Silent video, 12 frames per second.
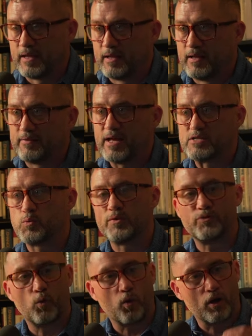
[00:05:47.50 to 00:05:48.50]
That's what
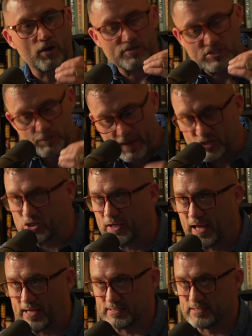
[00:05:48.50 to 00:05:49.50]
the world
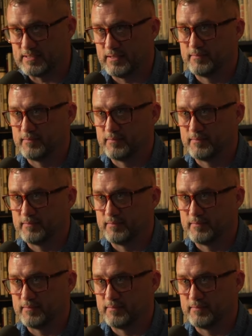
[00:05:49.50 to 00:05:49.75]
specializes in,